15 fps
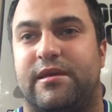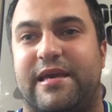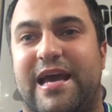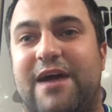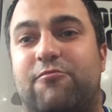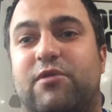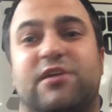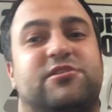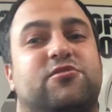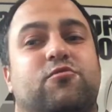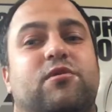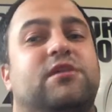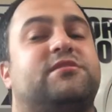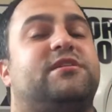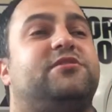Yeah, Russell
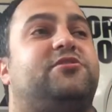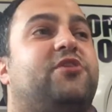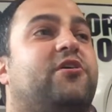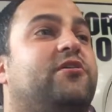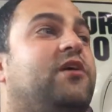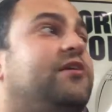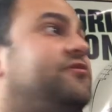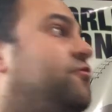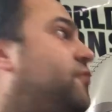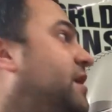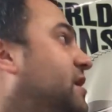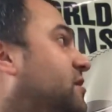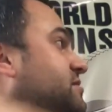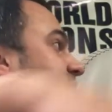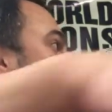Wilson turned on the
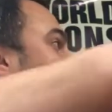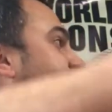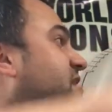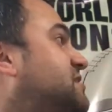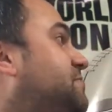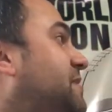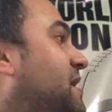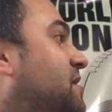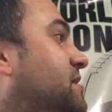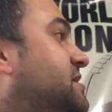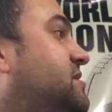wheels and just barely